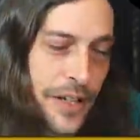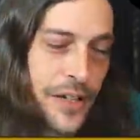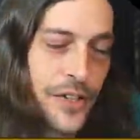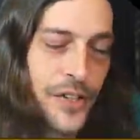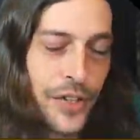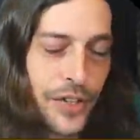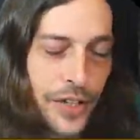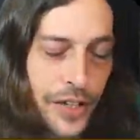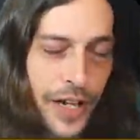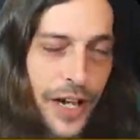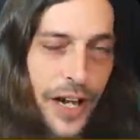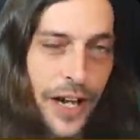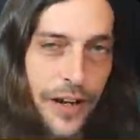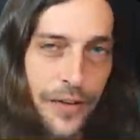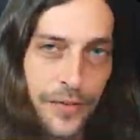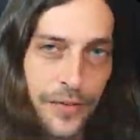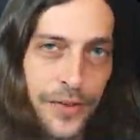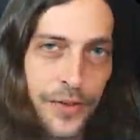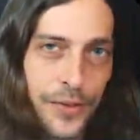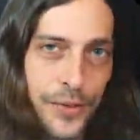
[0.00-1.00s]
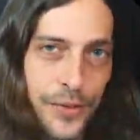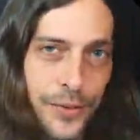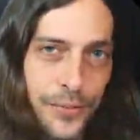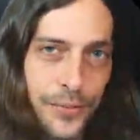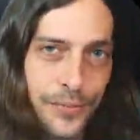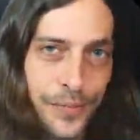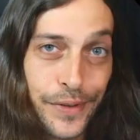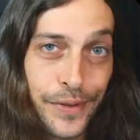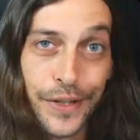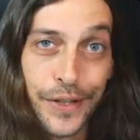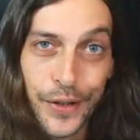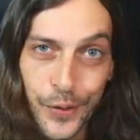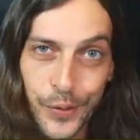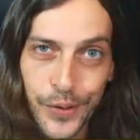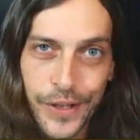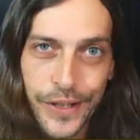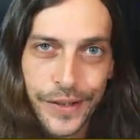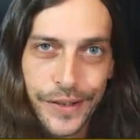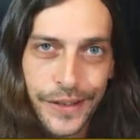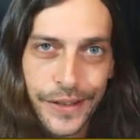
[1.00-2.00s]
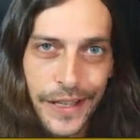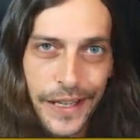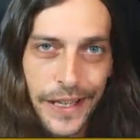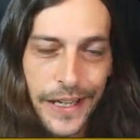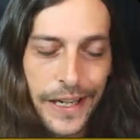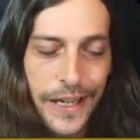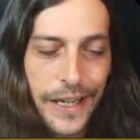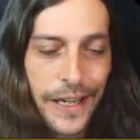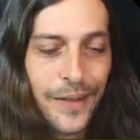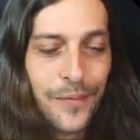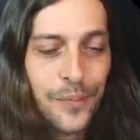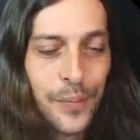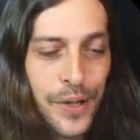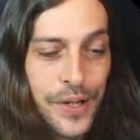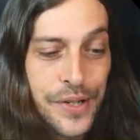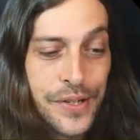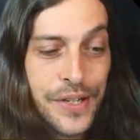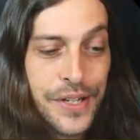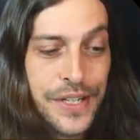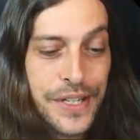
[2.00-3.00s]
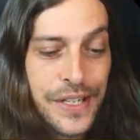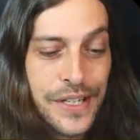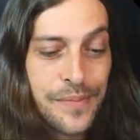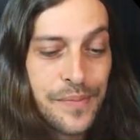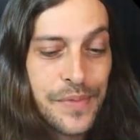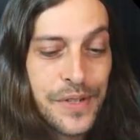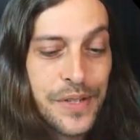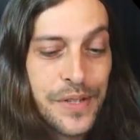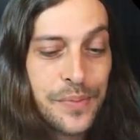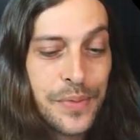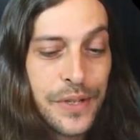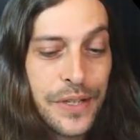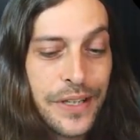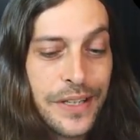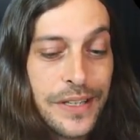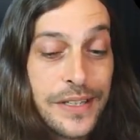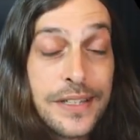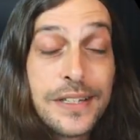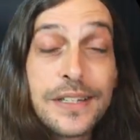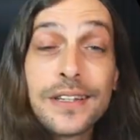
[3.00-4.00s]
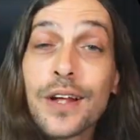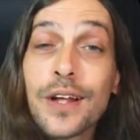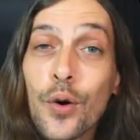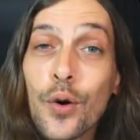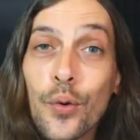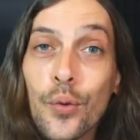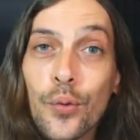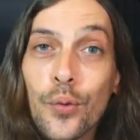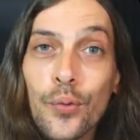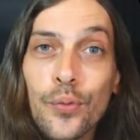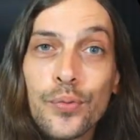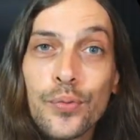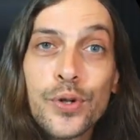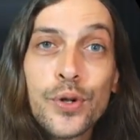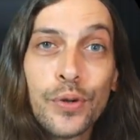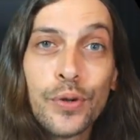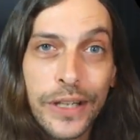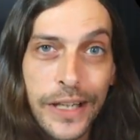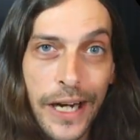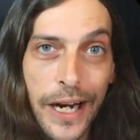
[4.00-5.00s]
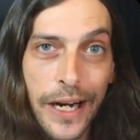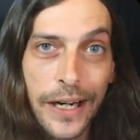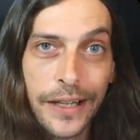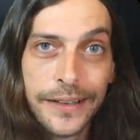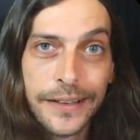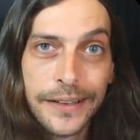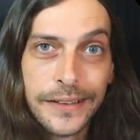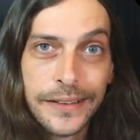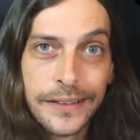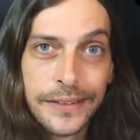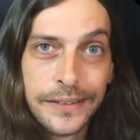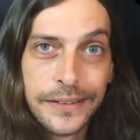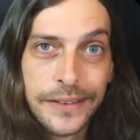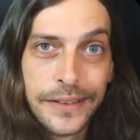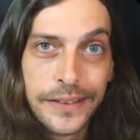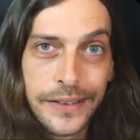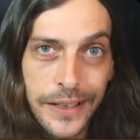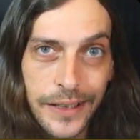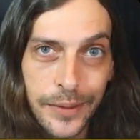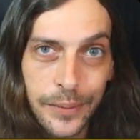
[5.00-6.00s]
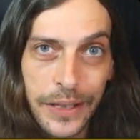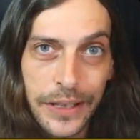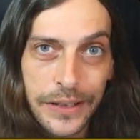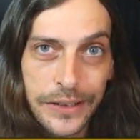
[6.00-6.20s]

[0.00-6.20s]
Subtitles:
you're gonna have to deal with. And Bungie seems to be slow to react. Let's say that.